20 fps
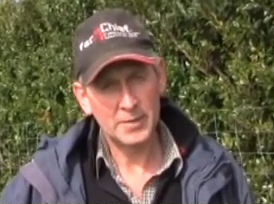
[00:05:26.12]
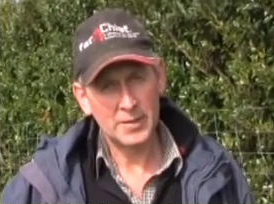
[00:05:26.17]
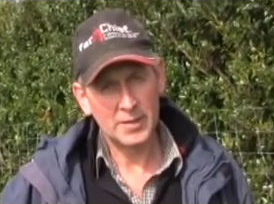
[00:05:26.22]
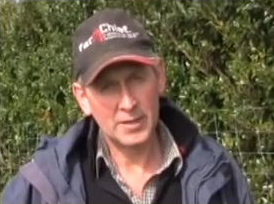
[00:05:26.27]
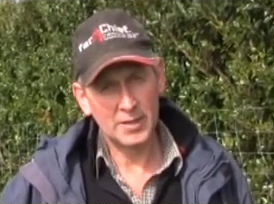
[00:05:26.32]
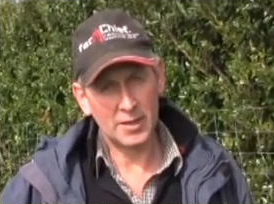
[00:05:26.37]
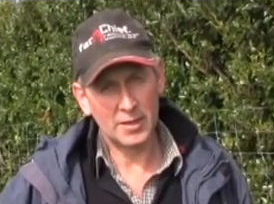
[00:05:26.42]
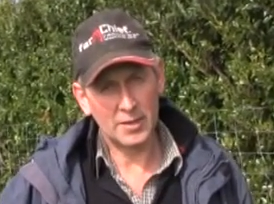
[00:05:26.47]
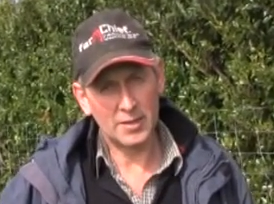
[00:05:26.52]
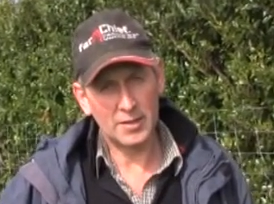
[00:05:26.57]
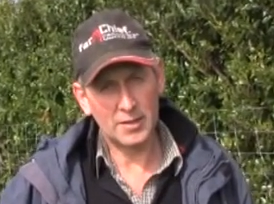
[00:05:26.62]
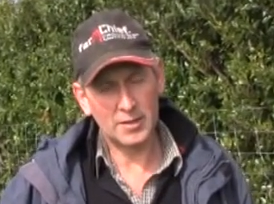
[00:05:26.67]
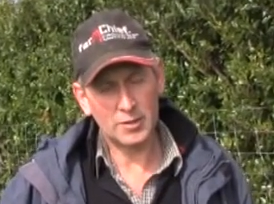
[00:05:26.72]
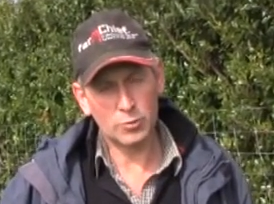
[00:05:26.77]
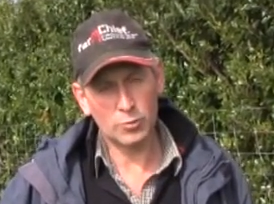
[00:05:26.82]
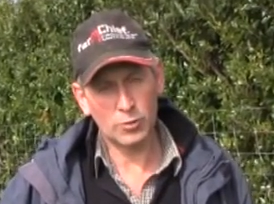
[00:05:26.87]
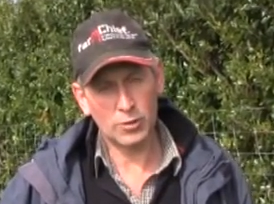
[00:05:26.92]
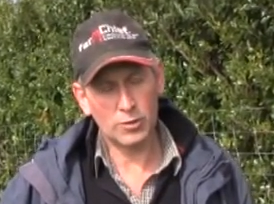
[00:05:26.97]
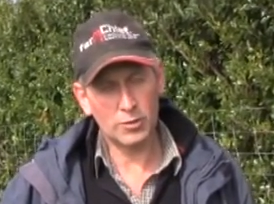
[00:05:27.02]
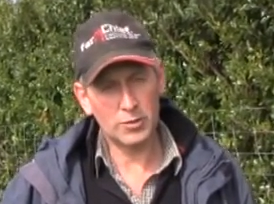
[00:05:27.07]
and I
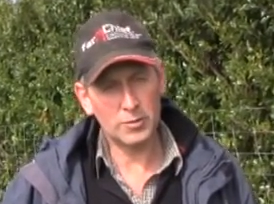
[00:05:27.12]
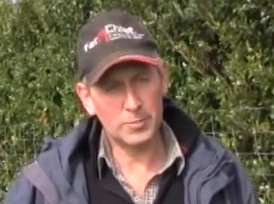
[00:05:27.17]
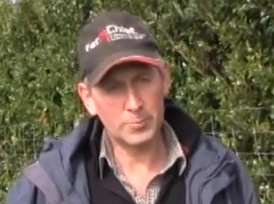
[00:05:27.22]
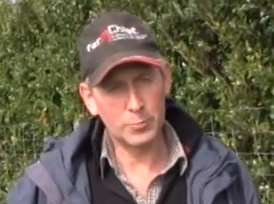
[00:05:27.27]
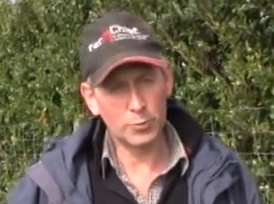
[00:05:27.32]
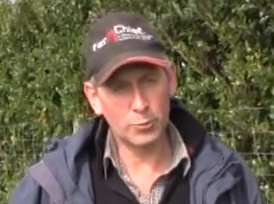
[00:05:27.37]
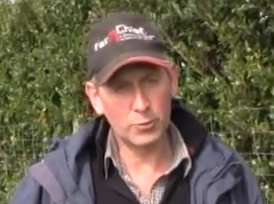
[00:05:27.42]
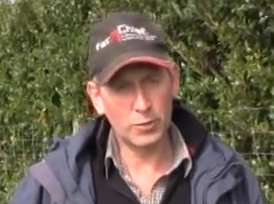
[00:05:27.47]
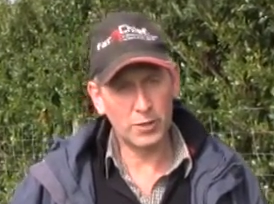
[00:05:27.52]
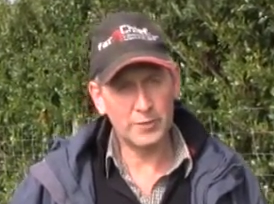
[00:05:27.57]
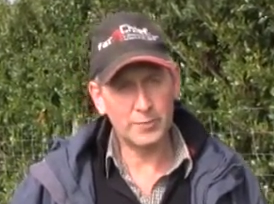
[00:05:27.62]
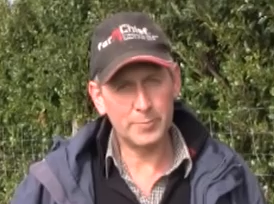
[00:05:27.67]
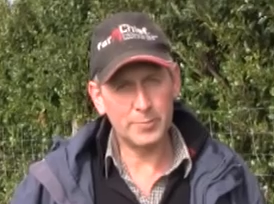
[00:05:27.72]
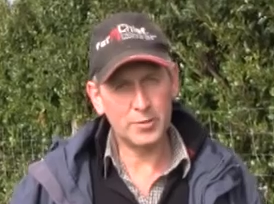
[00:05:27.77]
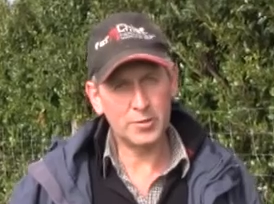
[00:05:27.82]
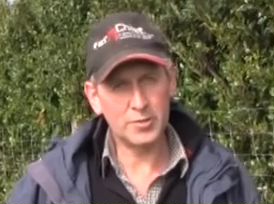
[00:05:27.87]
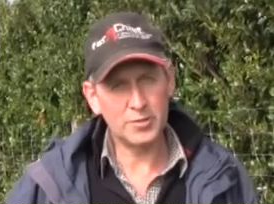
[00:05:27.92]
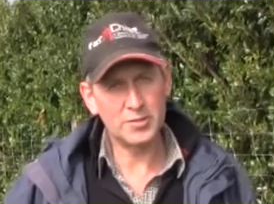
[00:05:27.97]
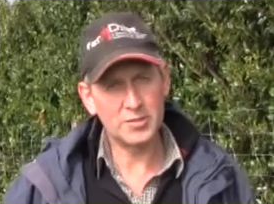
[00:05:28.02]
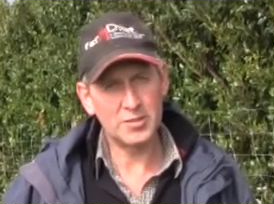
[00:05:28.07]
quite like the broadleaf
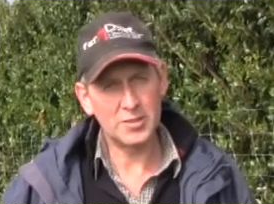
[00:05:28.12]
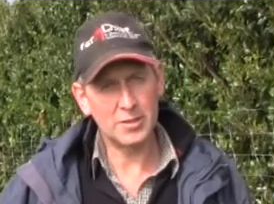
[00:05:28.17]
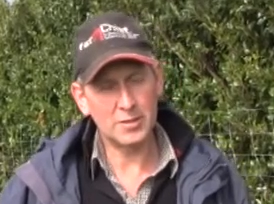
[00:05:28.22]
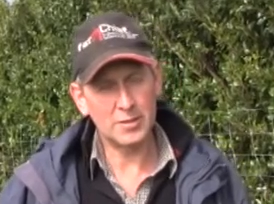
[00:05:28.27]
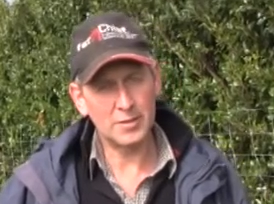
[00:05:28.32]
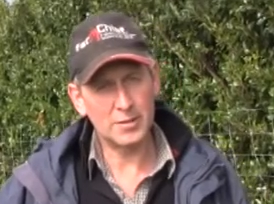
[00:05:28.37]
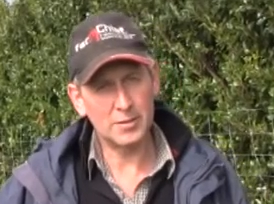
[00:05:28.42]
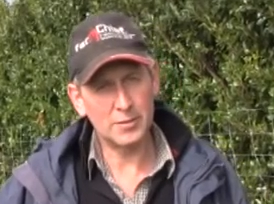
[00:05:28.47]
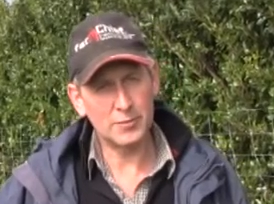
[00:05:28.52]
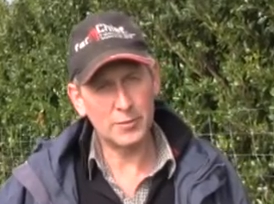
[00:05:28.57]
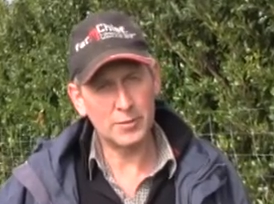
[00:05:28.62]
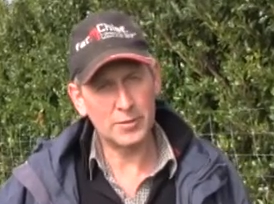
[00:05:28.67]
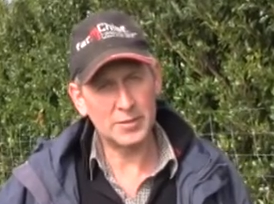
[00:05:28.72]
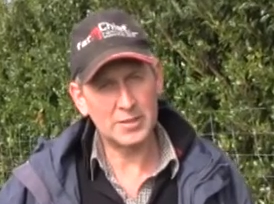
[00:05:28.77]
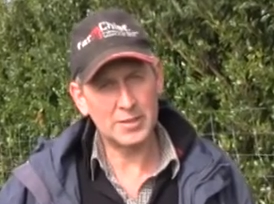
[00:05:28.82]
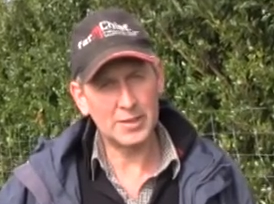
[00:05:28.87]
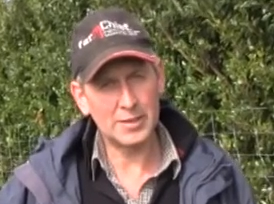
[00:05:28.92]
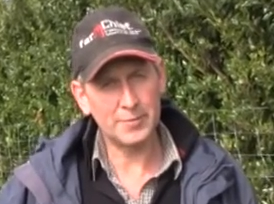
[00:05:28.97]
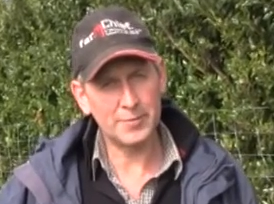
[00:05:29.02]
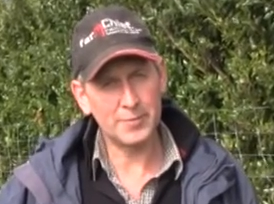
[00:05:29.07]
because they're a very
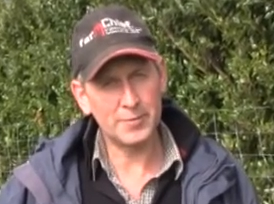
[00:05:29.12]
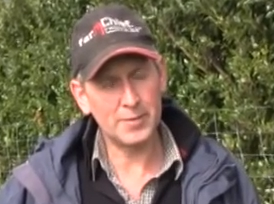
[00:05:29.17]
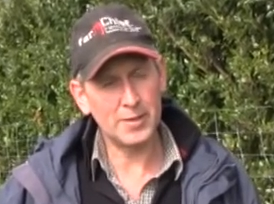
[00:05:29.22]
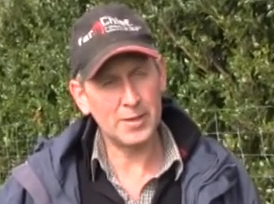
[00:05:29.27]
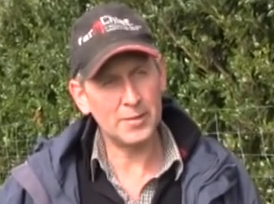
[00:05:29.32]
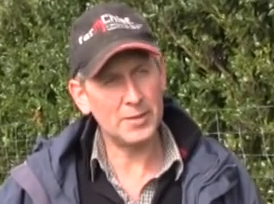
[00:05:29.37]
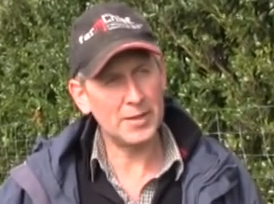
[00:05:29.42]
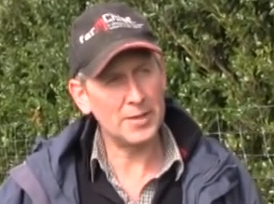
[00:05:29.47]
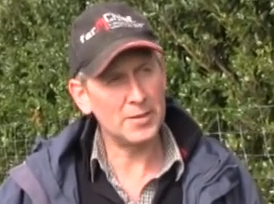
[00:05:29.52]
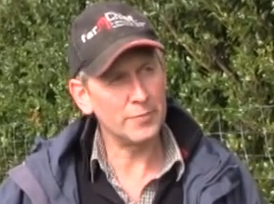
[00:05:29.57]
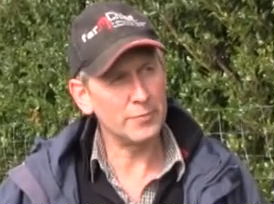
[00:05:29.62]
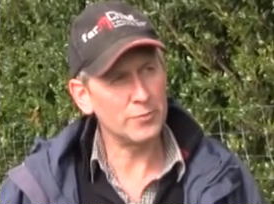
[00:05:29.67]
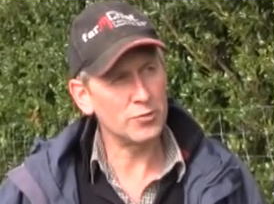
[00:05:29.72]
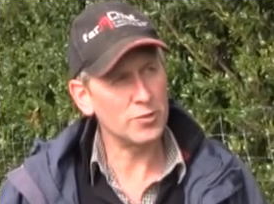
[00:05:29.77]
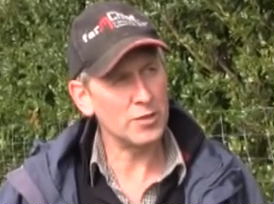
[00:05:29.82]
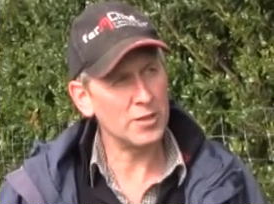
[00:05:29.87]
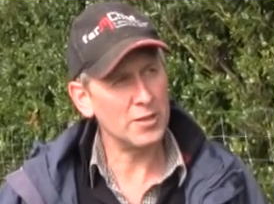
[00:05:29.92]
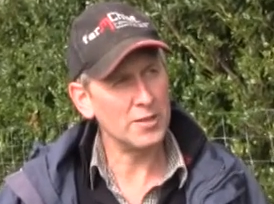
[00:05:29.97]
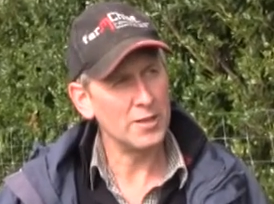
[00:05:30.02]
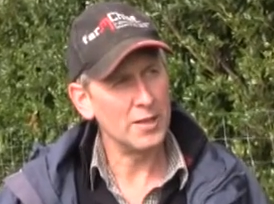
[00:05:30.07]
tough native
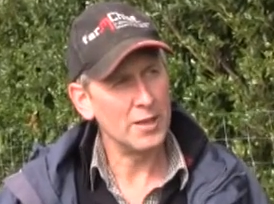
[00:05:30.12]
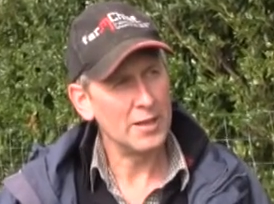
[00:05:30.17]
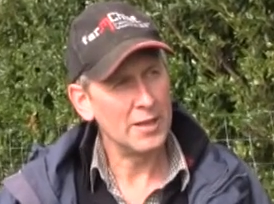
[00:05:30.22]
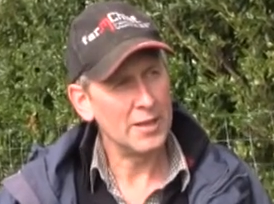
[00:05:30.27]
tree,